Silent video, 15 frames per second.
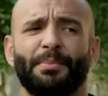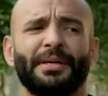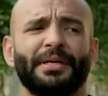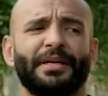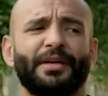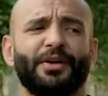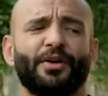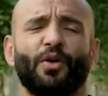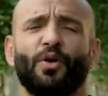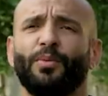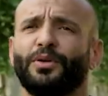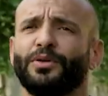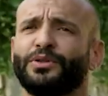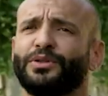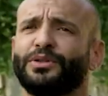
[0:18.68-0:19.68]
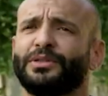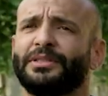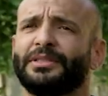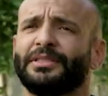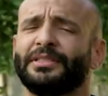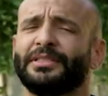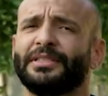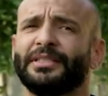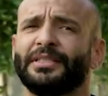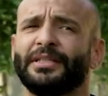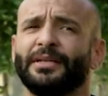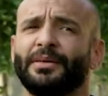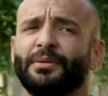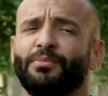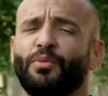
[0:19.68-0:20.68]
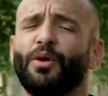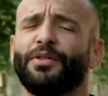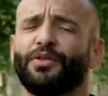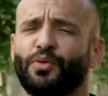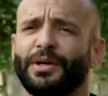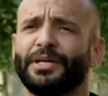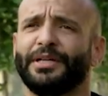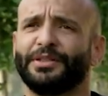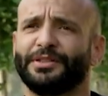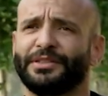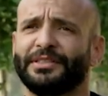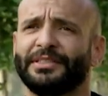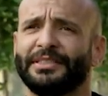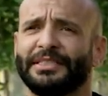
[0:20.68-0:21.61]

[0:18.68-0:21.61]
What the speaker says: been here almost more than 20 years.